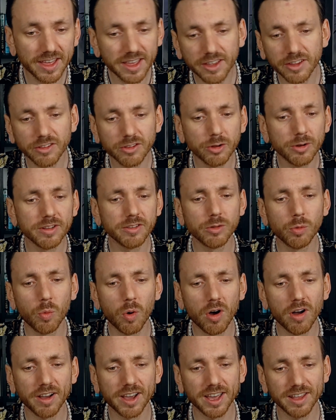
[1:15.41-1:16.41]
As soon as the
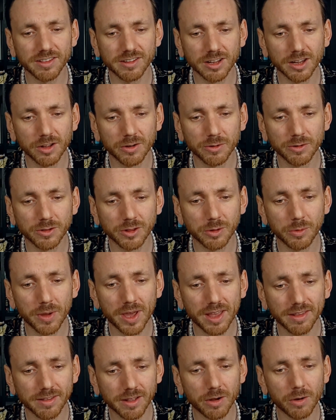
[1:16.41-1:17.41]
water gets close to it,
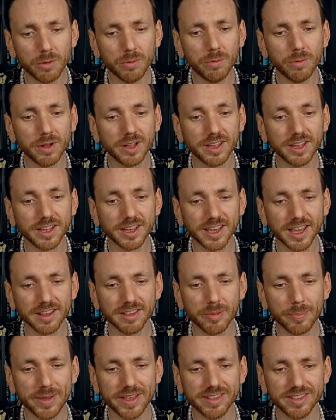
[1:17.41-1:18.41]
it's like, oh, gets
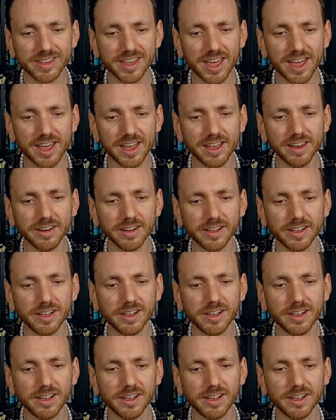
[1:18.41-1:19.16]
a bit scared.